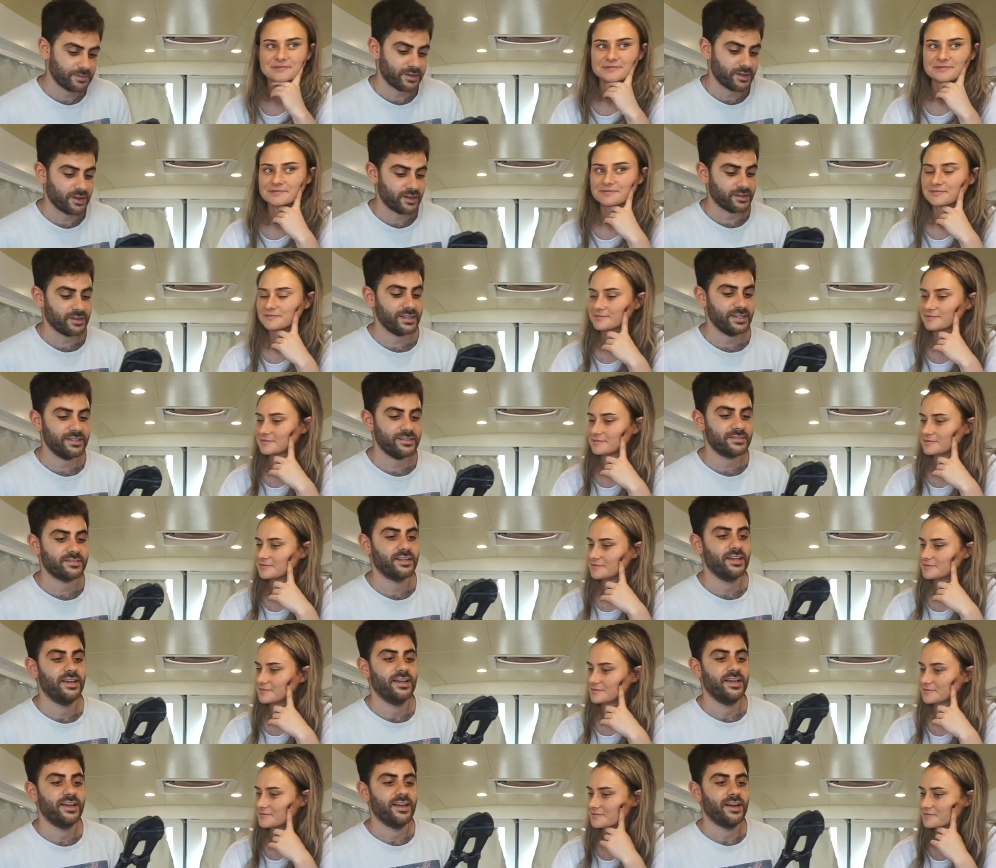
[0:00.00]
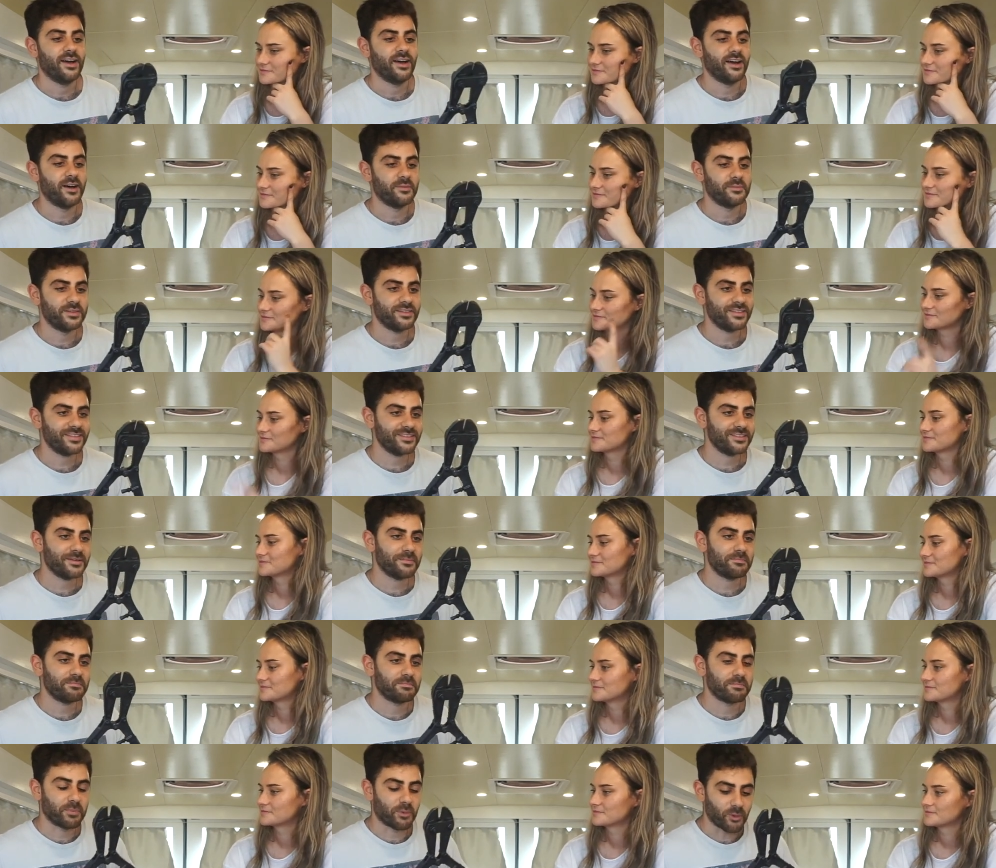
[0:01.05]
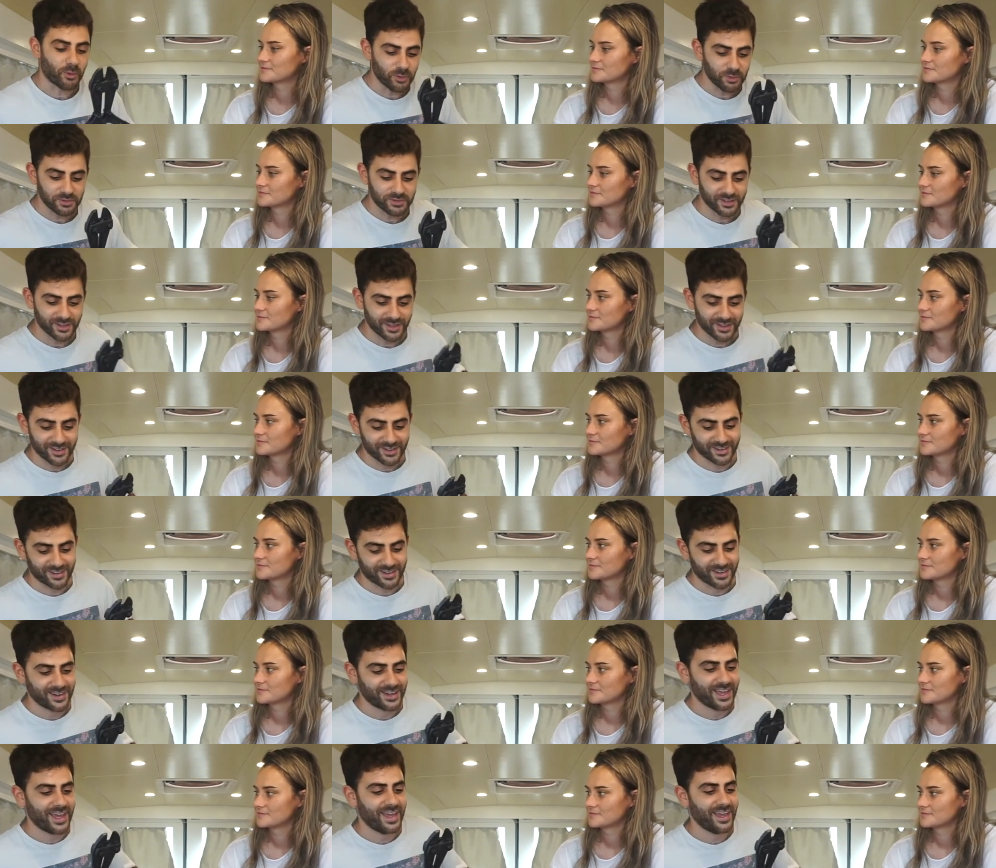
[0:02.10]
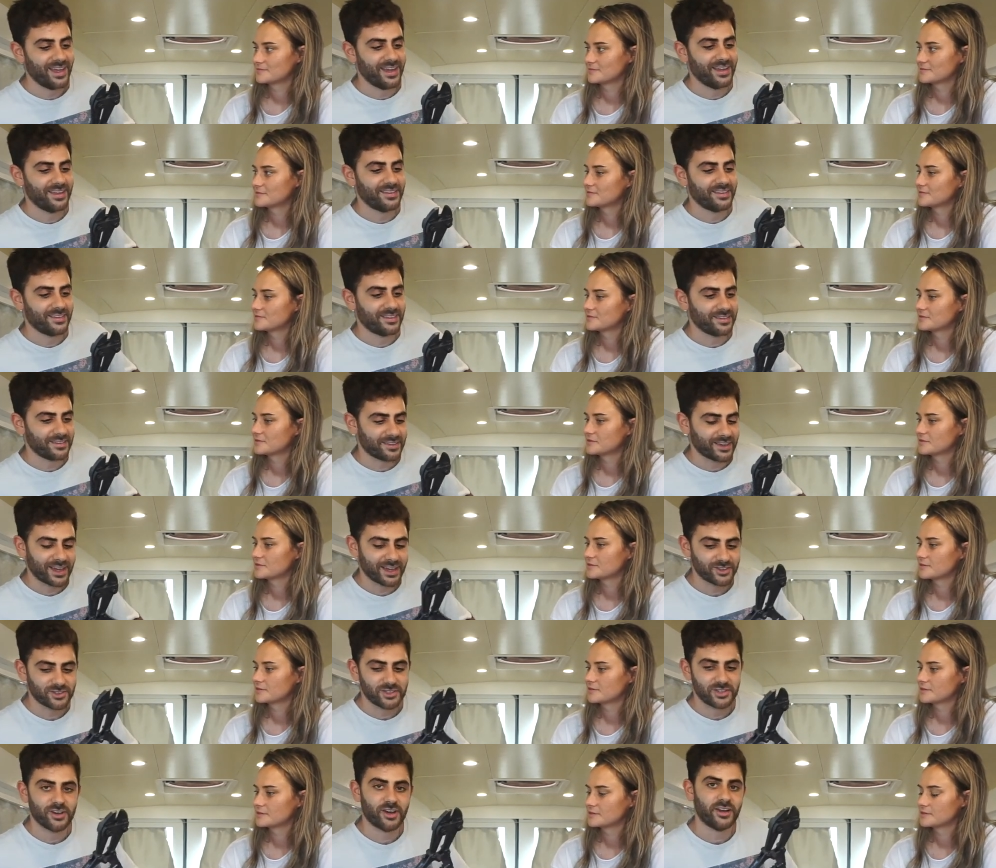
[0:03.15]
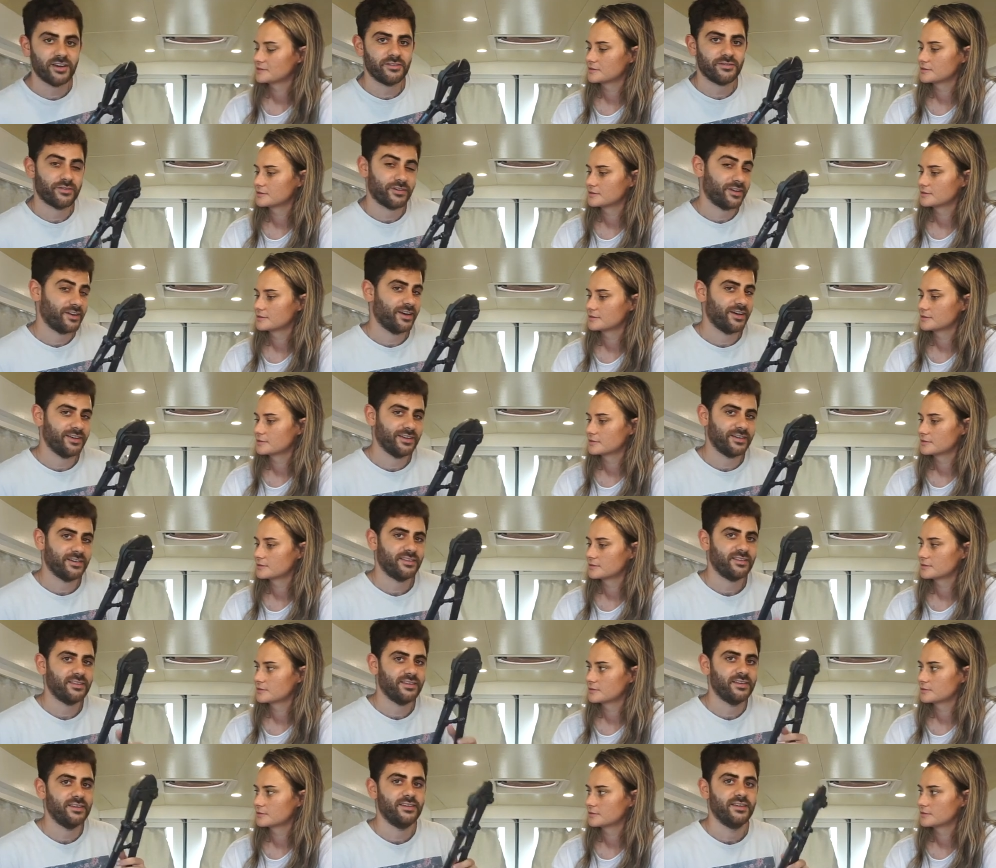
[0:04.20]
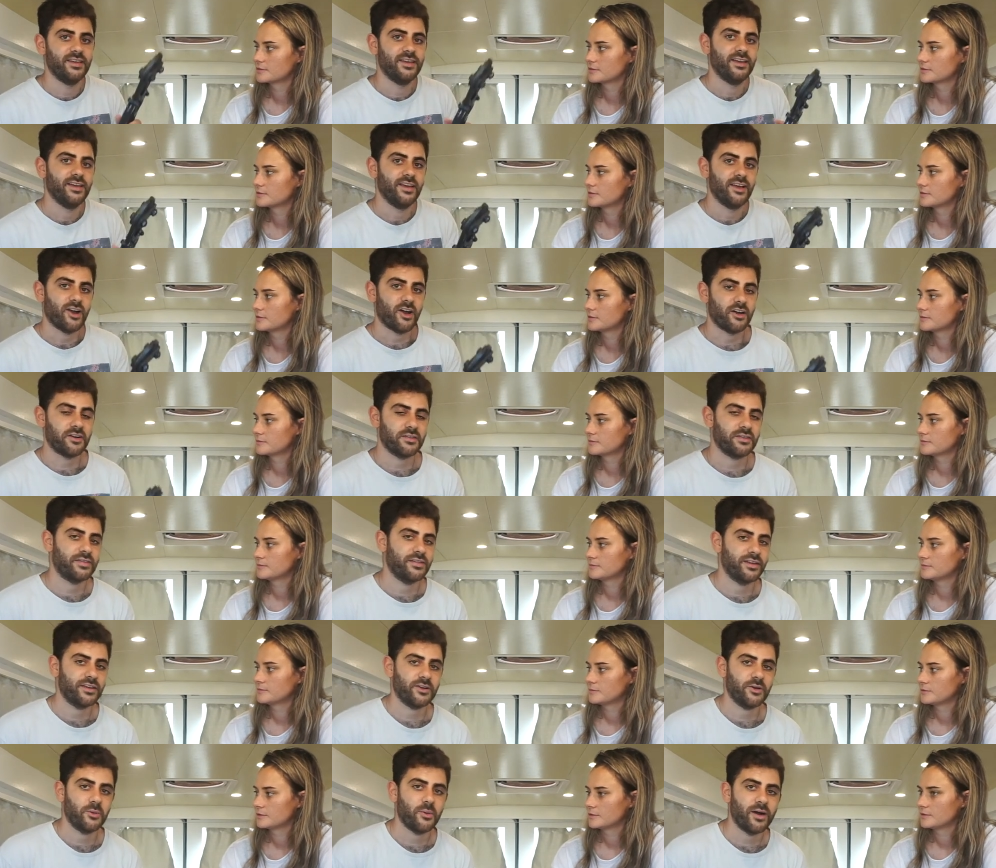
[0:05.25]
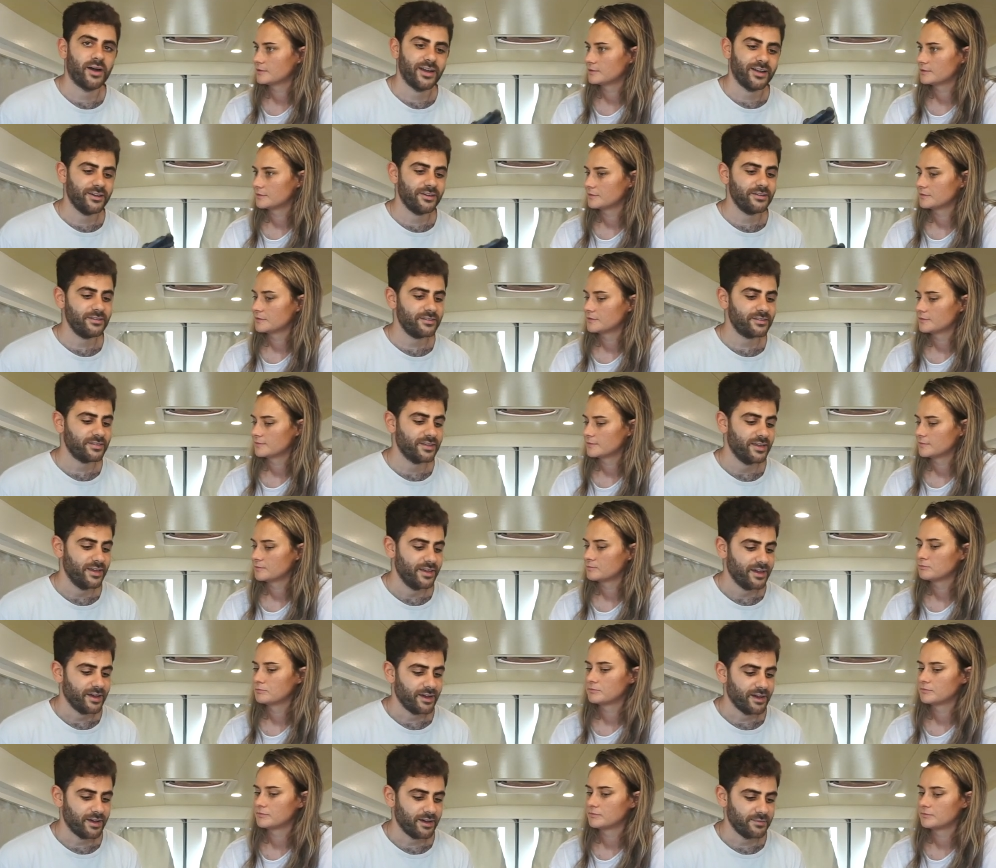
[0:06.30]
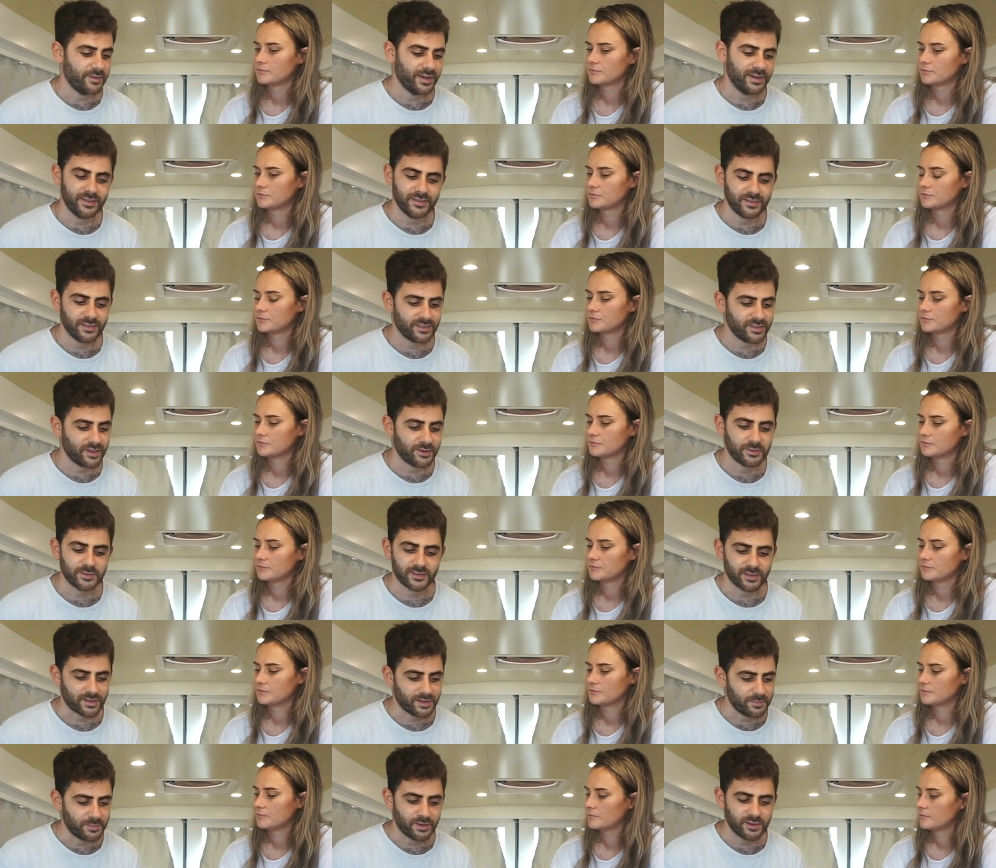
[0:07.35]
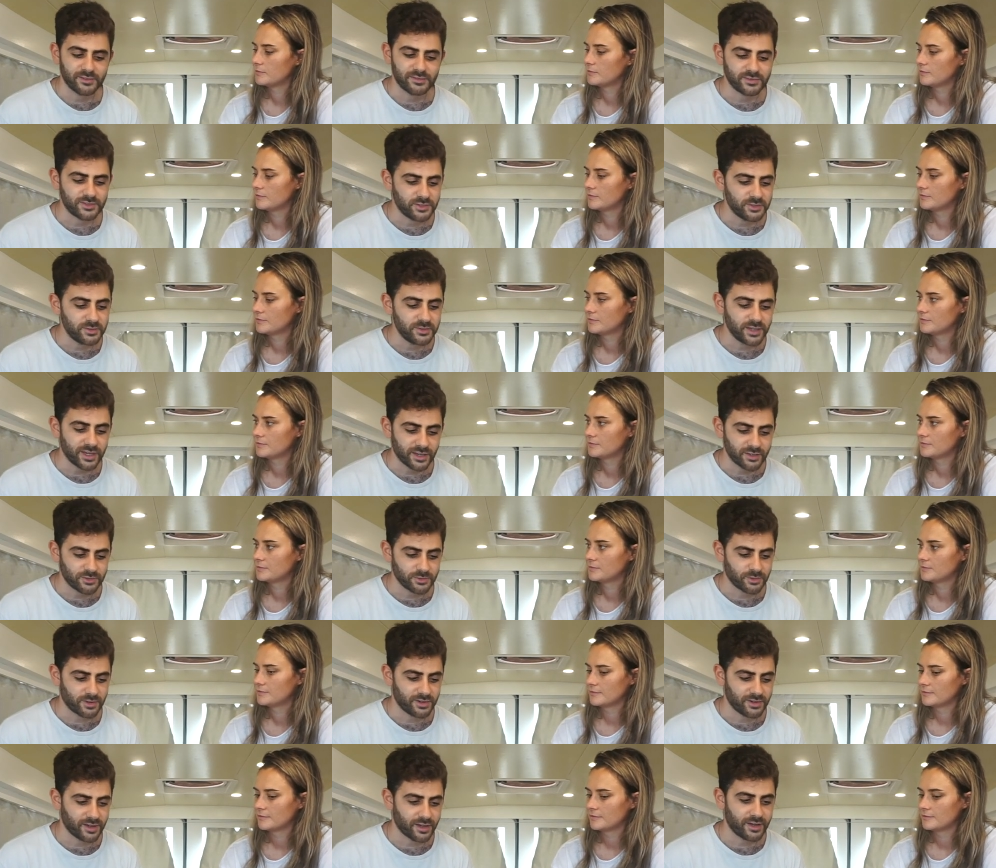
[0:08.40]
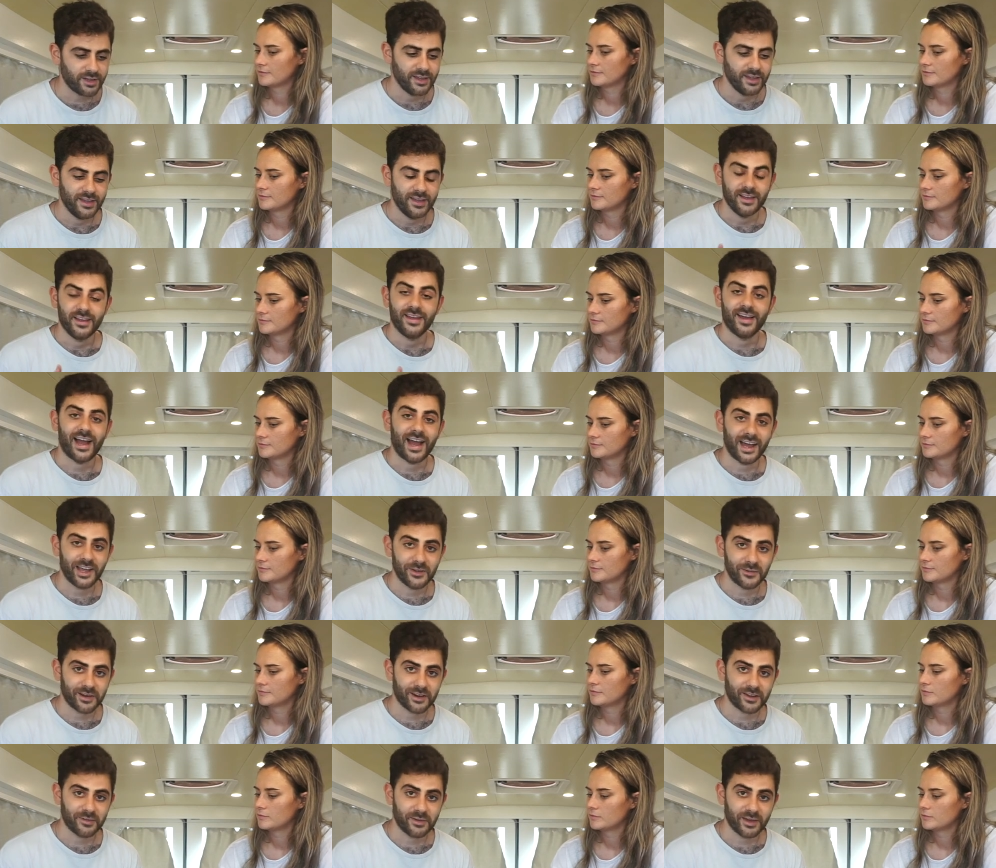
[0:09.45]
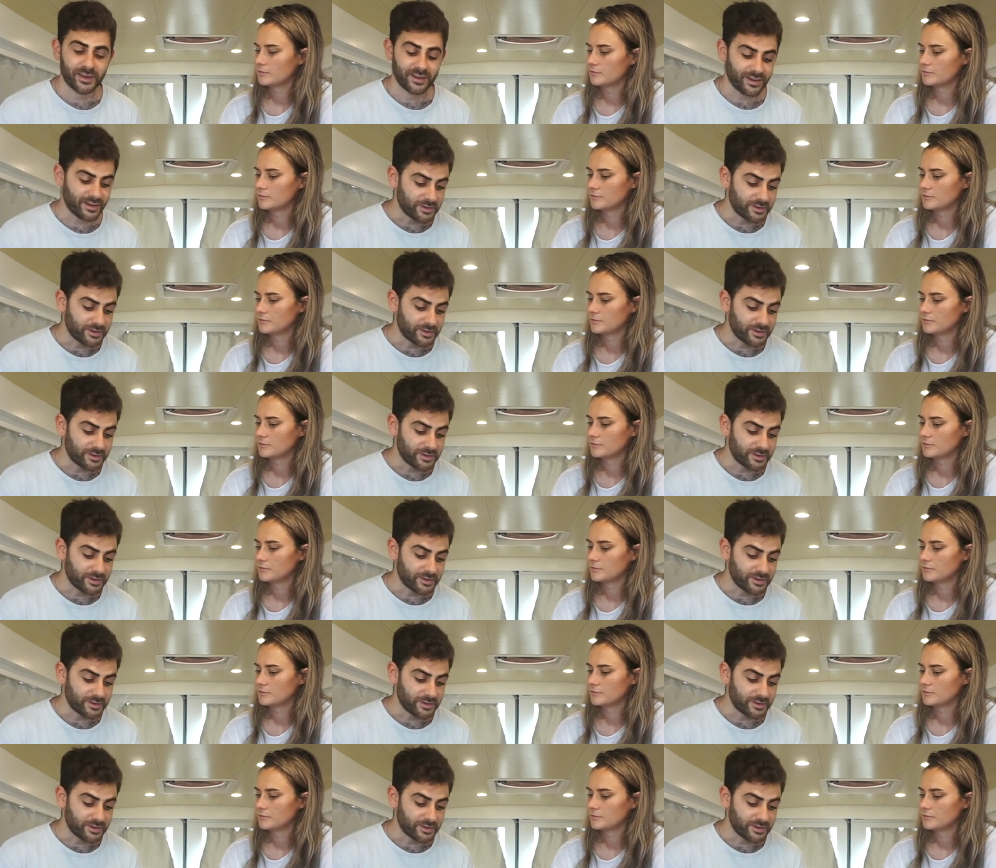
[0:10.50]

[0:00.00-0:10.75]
Speaker 1: not least, um, this is a bolt cutter and this I actually got it for cutting the our thicker wires, um, anything that was like above two gauge or whatnot highly recommend it.